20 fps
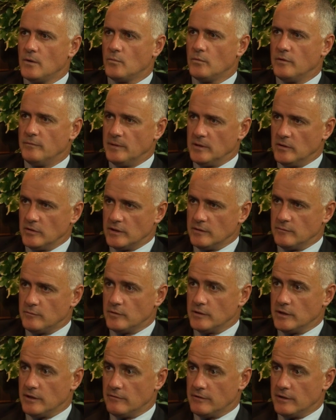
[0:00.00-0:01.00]
We've been looking
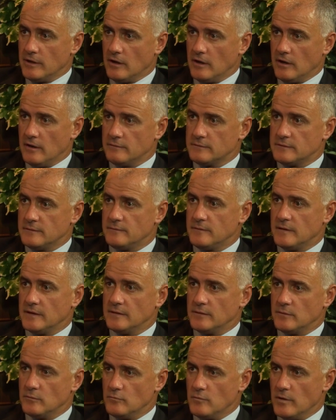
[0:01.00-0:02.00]
for a year and a half to
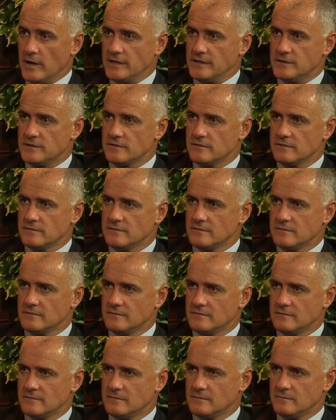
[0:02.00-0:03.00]
find the right
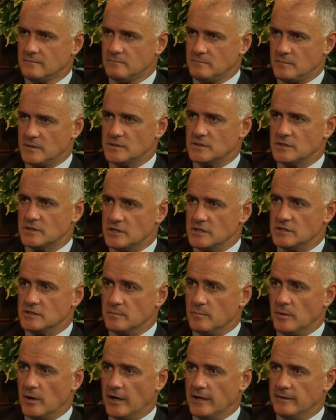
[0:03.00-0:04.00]
businesses
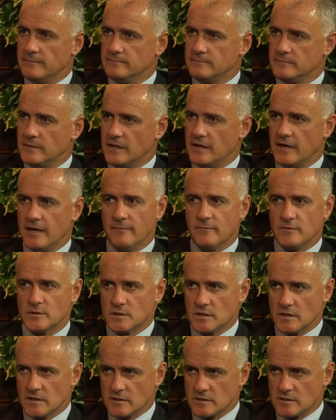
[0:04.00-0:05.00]
to buy. And I
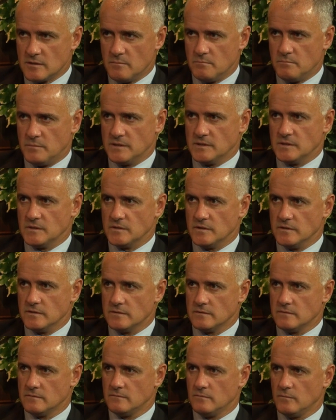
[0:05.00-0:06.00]
emphasise
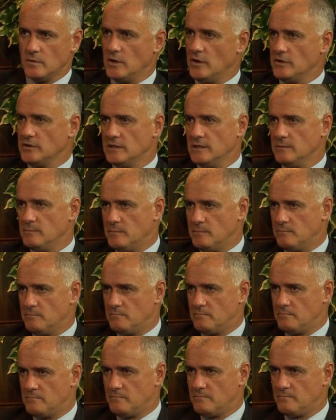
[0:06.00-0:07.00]
businesses. We're not in the
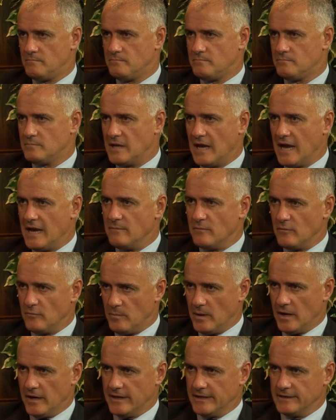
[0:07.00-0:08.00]
game
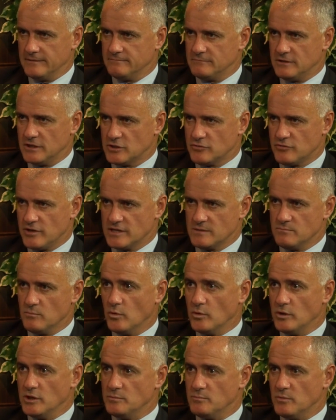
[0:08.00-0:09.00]
of buying distressed
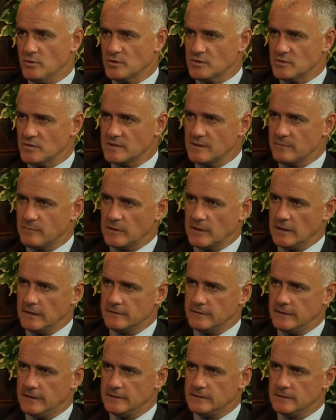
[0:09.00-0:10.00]
mortgage books or something
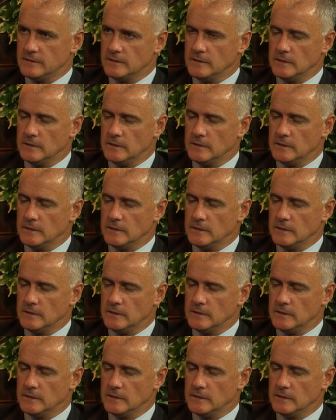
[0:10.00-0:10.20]
like that.